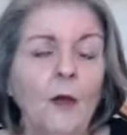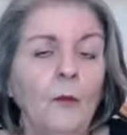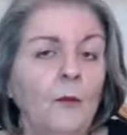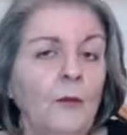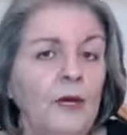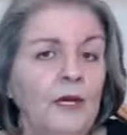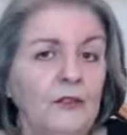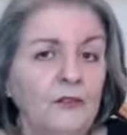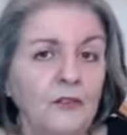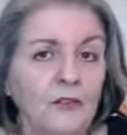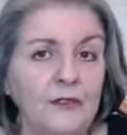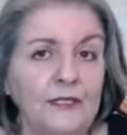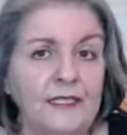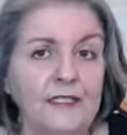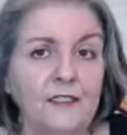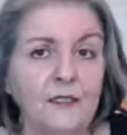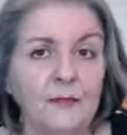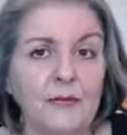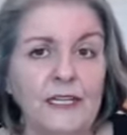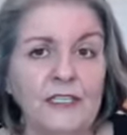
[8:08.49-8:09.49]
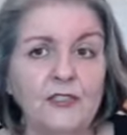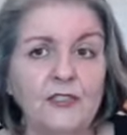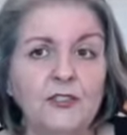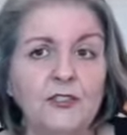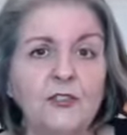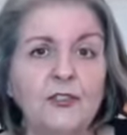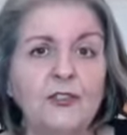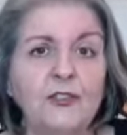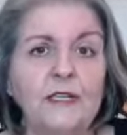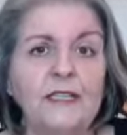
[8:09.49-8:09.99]
But you need to make
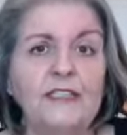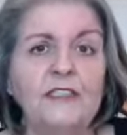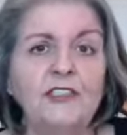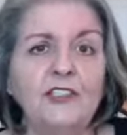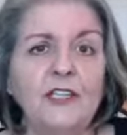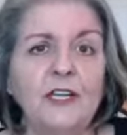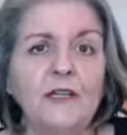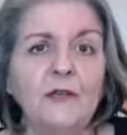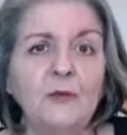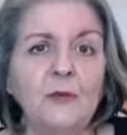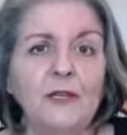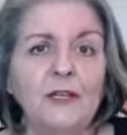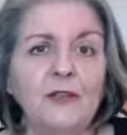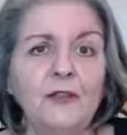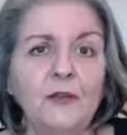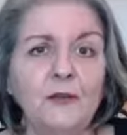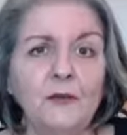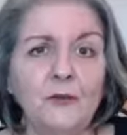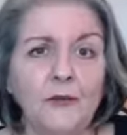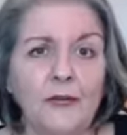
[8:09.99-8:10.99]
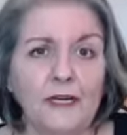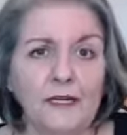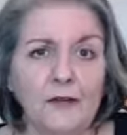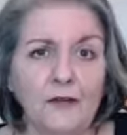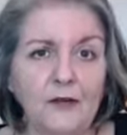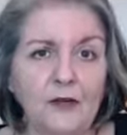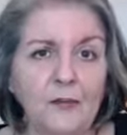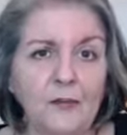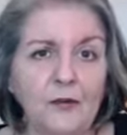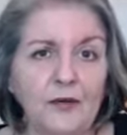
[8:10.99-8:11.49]
sure and check with your credit
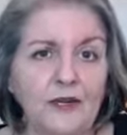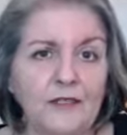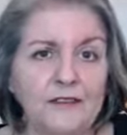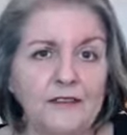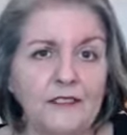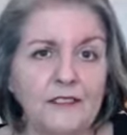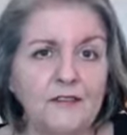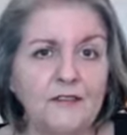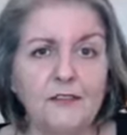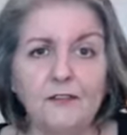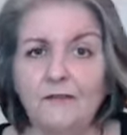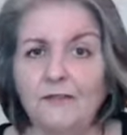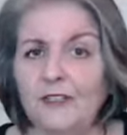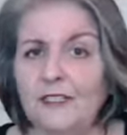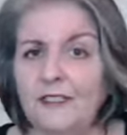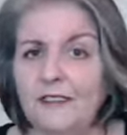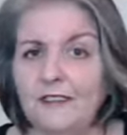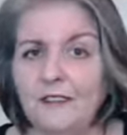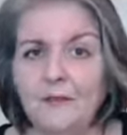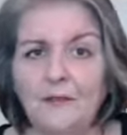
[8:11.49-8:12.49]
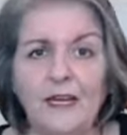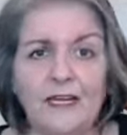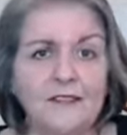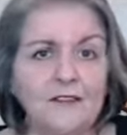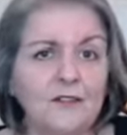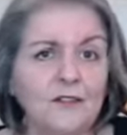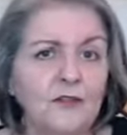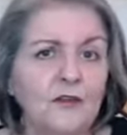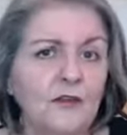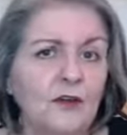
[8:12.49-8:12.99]
card processor, Visa,
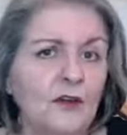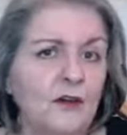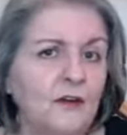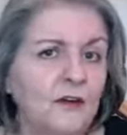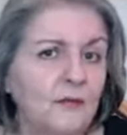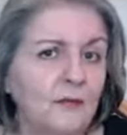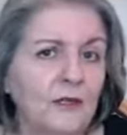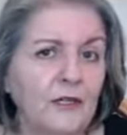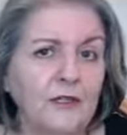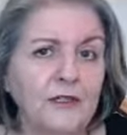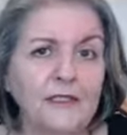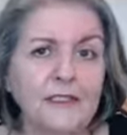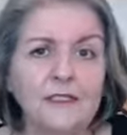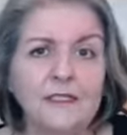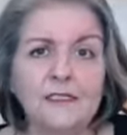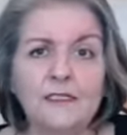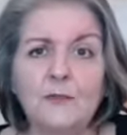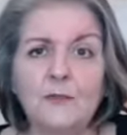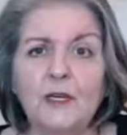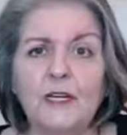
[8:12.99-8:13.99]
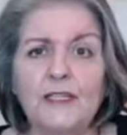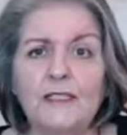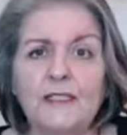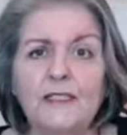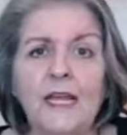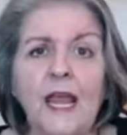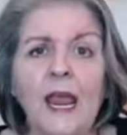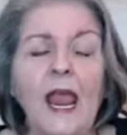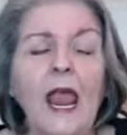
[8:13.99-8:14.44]
MasterCard, American Express,